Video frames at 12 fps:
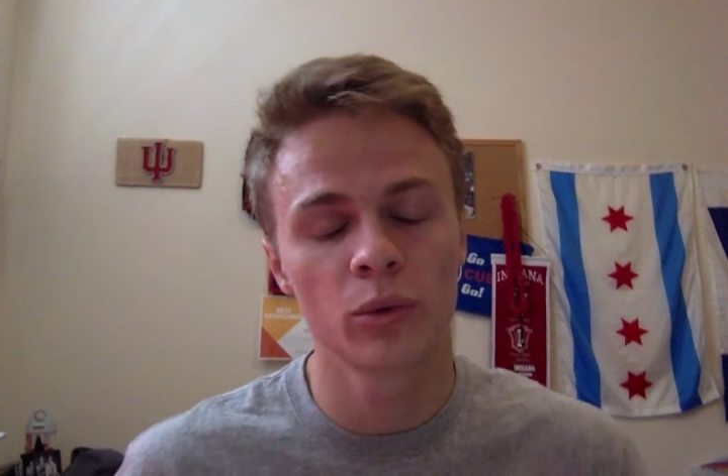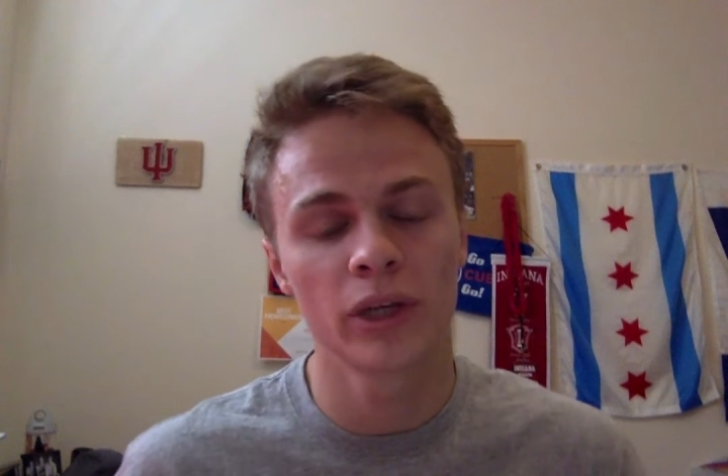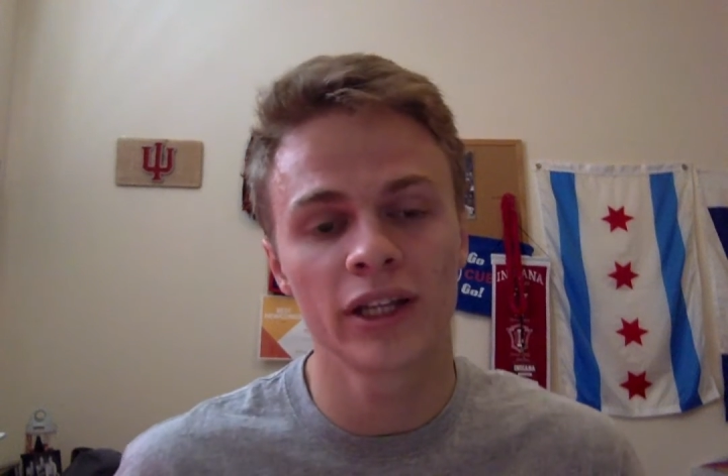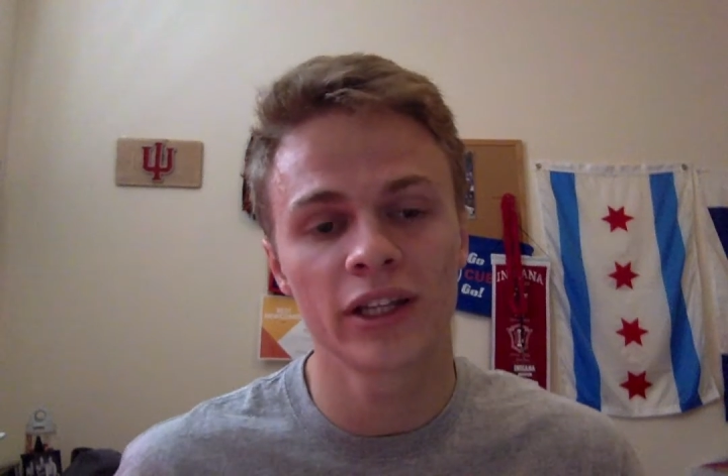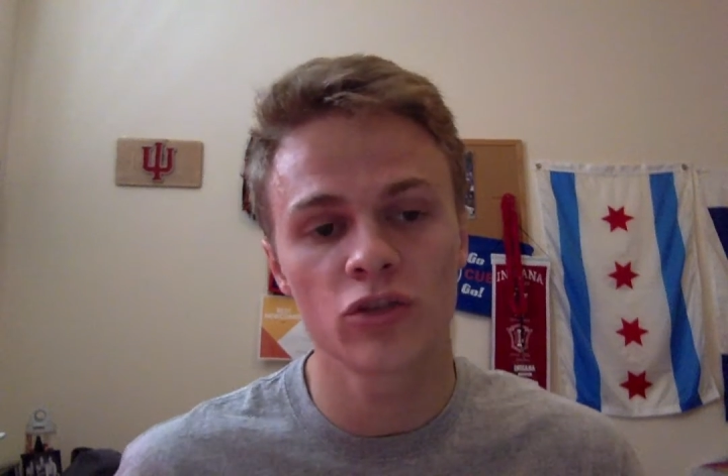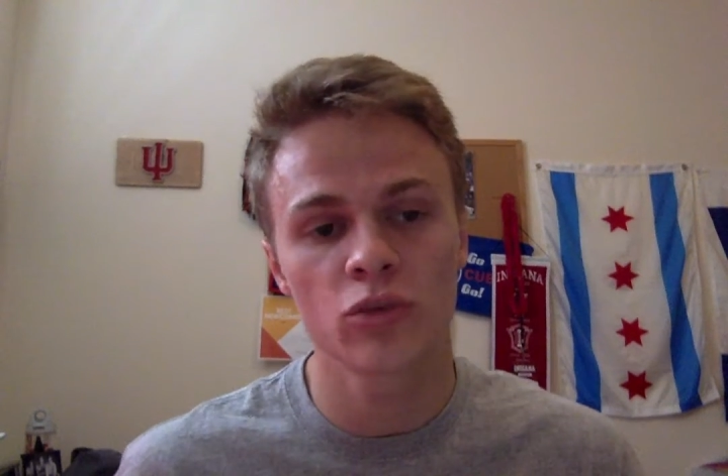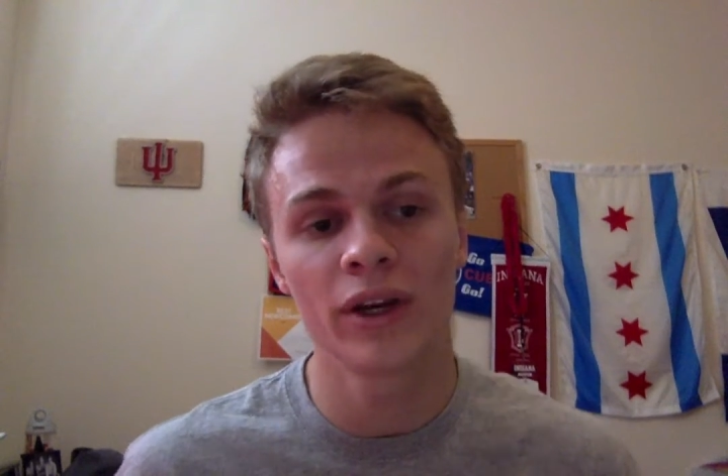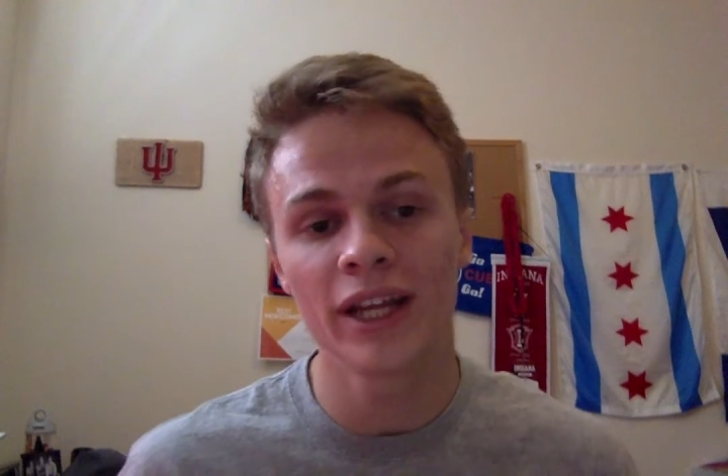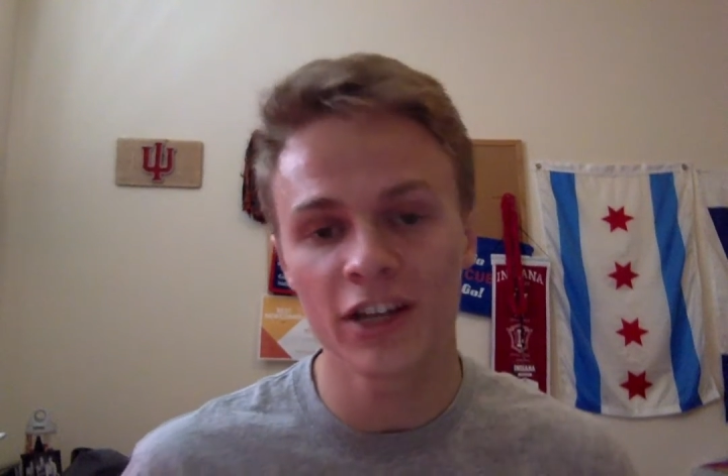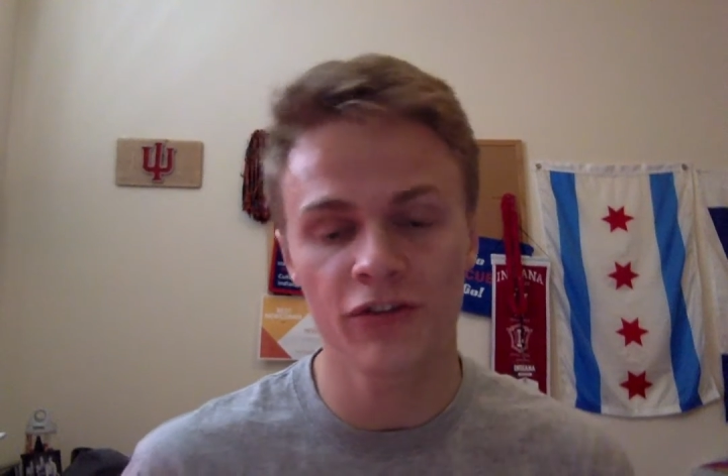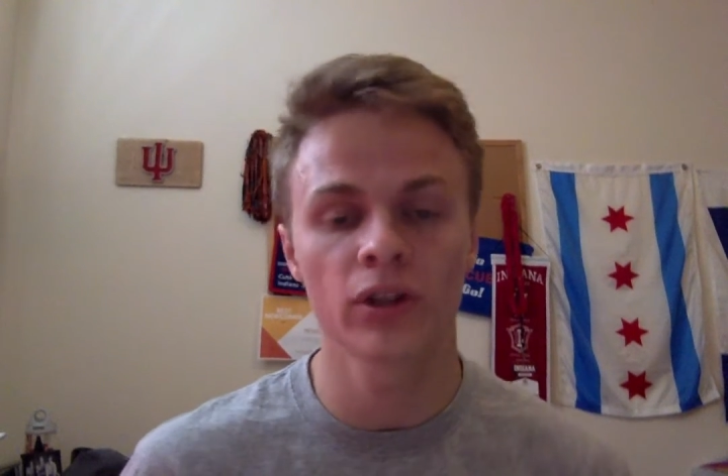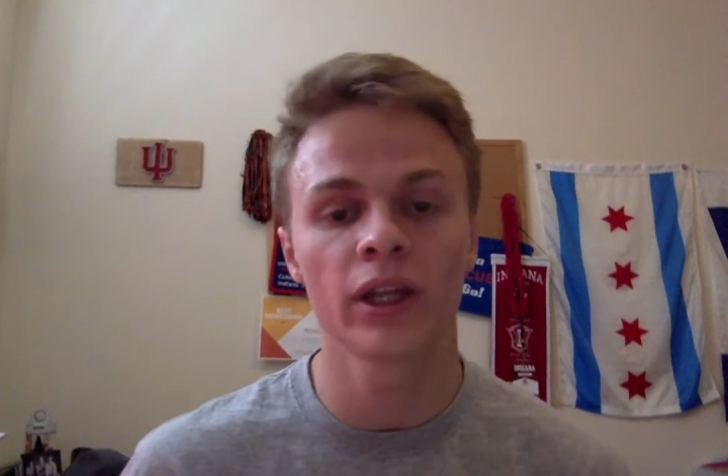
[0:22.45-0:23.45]
winning this one
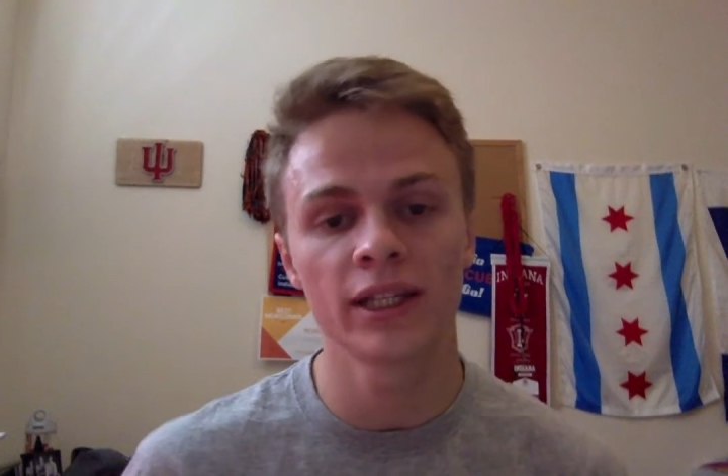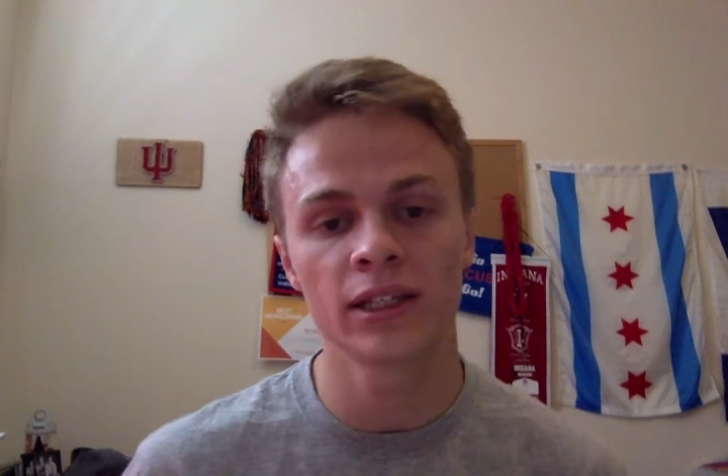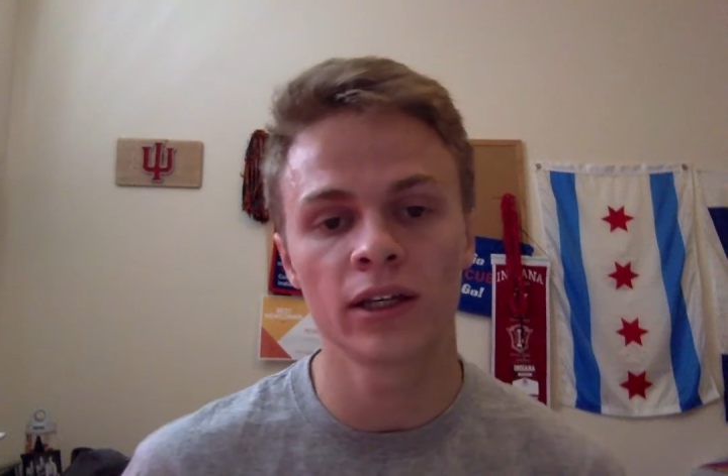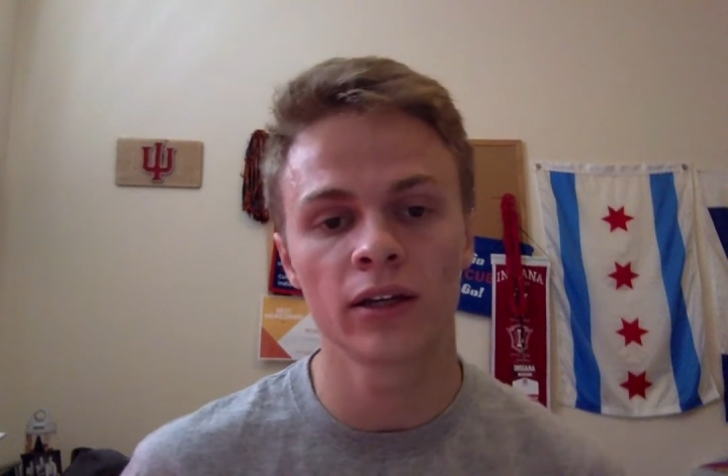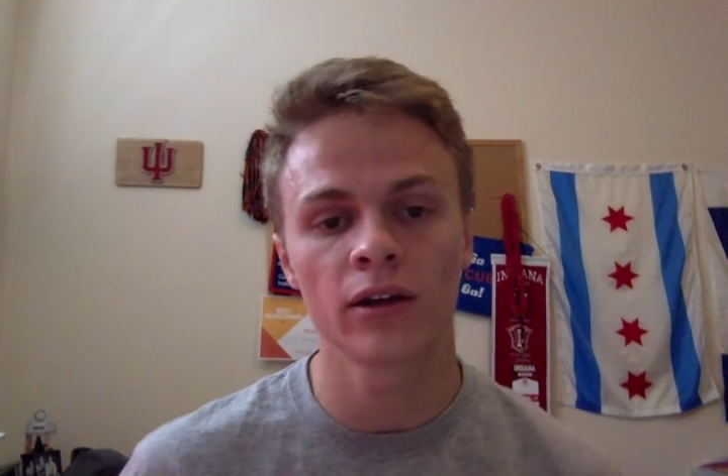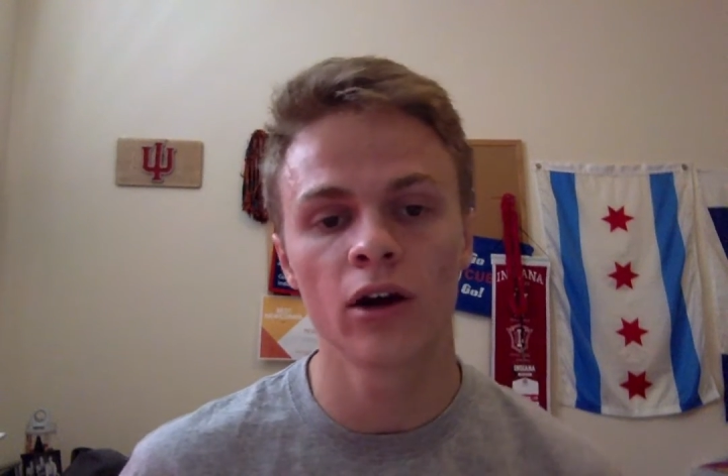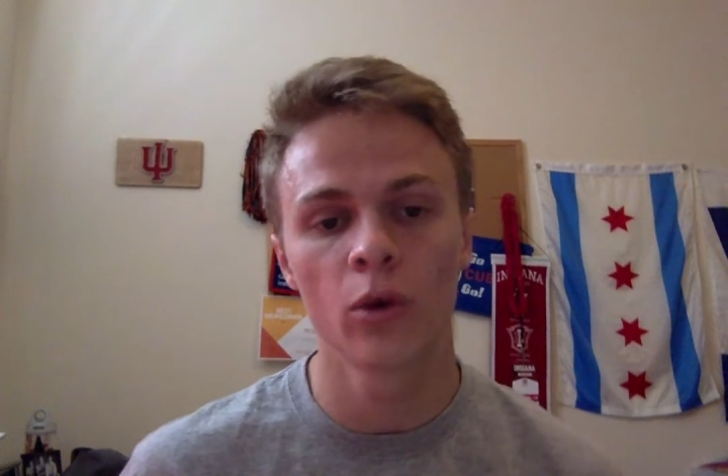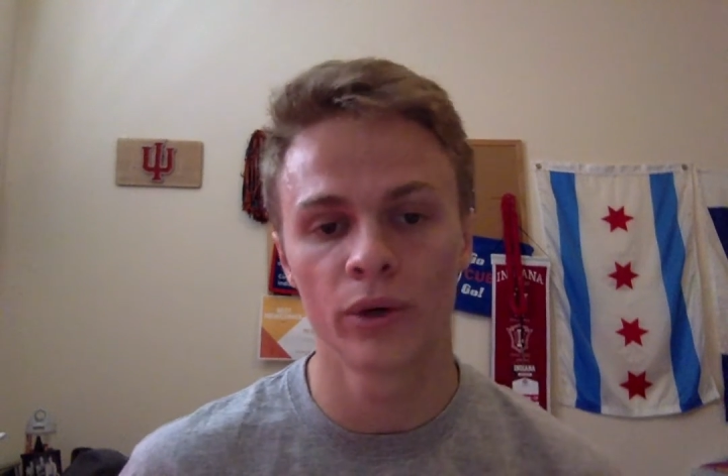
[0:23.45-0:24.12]
if Clayton can go,